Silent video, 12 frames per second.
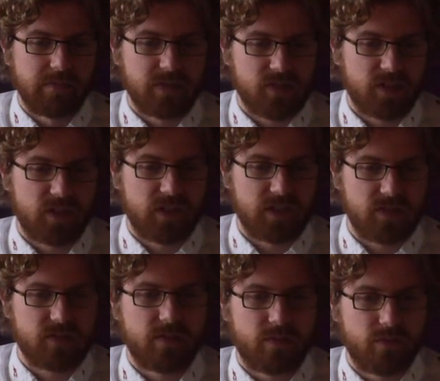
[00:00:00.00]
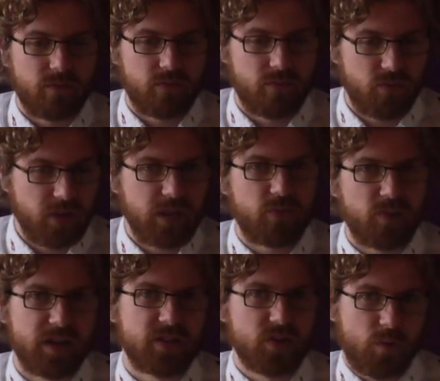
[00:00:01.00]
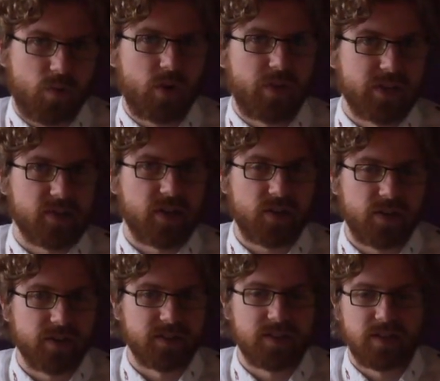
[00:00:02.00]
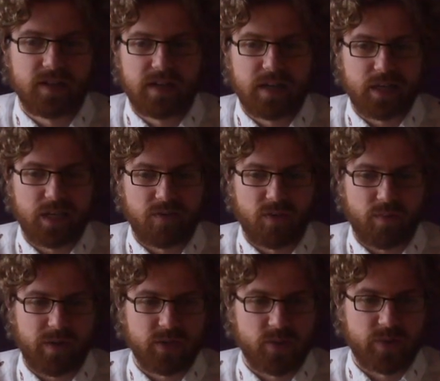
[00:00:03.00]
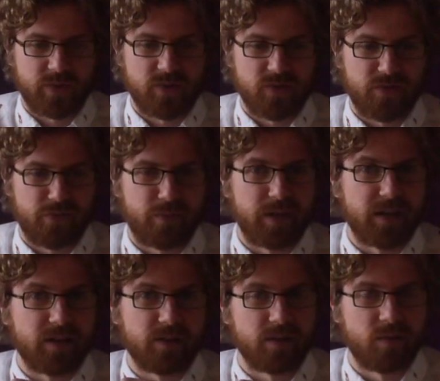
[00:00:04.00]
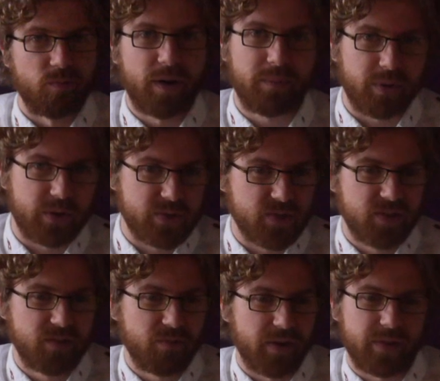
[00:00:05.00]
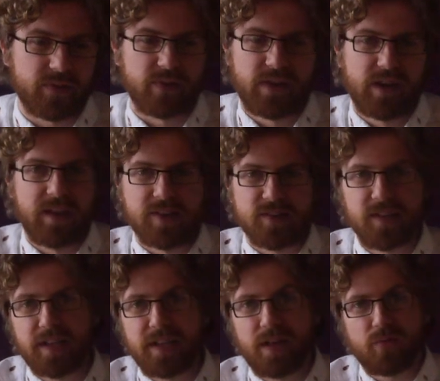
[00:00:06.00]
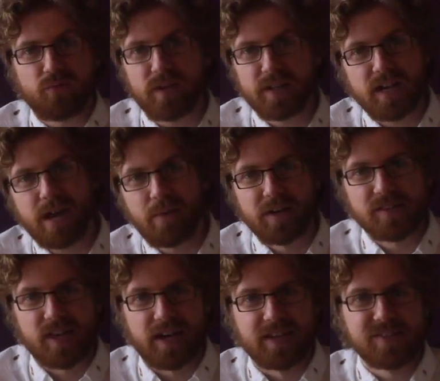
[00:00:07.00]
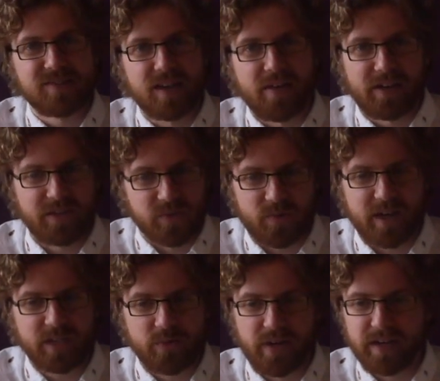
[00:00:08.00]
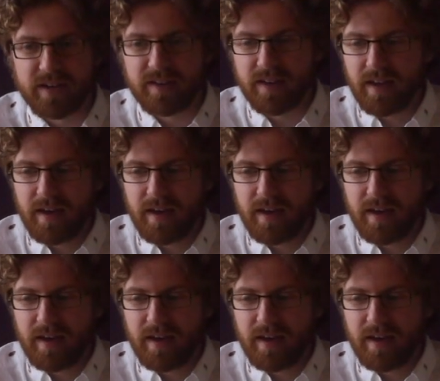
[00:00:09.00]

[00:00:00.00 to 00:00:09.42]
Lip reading: essentially as fully fledged a world as I could, given the resources of being one person with suddenly a lot of free time on his hands now that he's graduated.